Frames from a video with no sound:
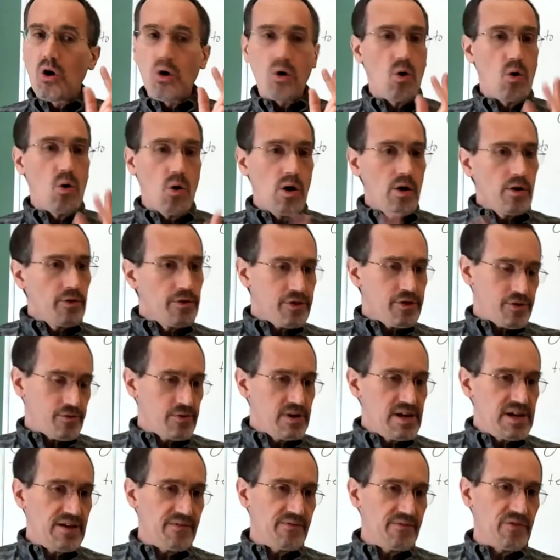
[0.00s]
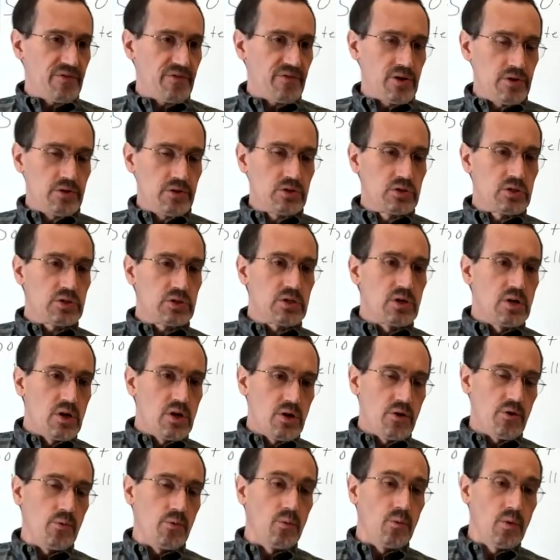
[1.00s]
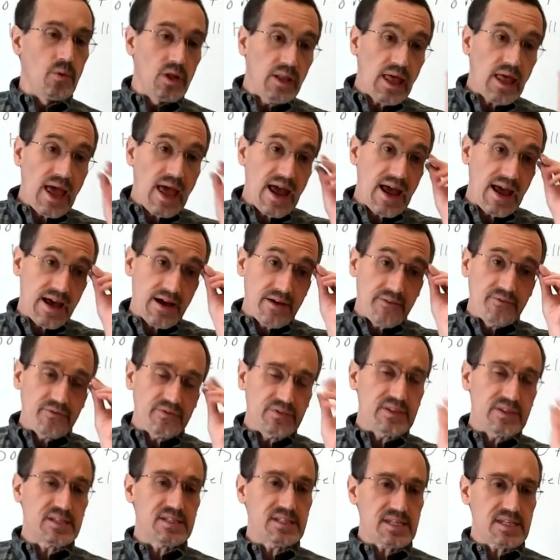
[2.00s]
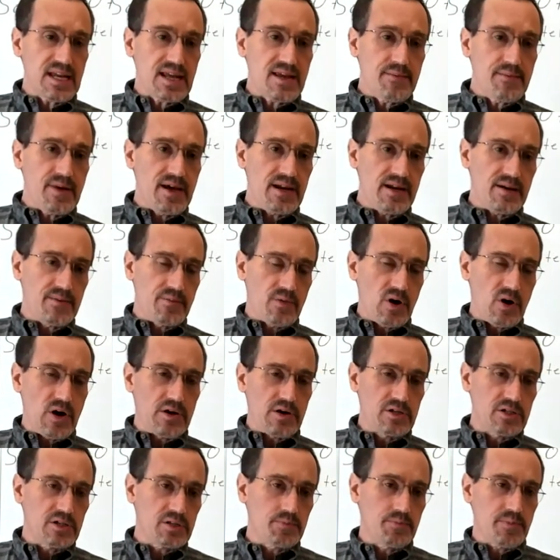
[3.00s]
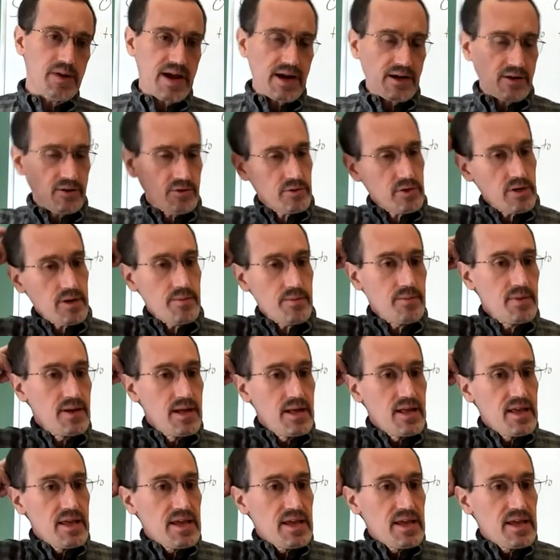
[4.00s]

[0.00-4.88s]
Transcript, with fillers: all three of those will have the same NMR spectrum.